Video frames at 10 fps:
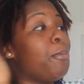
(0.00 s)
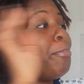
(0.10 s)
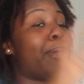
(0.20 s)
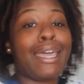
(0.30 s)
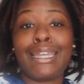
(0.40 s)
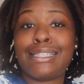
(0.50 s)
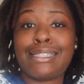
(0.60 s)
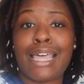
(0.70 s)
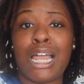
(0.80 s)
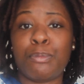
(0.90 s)
your bedding
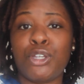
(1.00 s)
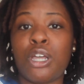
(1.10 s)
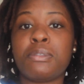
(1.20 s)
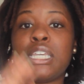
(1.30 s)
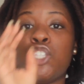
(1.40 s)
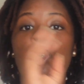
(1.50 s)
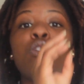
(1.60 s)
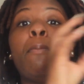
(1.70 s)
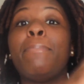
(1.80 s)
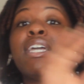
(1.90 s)
set up, you know what I'm saying?
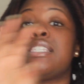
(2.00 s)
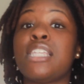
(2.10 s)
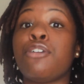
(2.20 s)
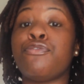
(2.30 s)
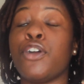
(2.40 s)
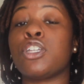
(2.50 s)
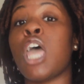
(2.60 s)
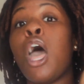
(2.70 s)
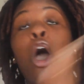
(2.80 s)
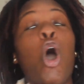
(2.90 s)
Do the big stuff first.
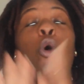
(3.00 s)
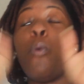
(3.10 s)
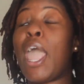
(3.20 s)
Oh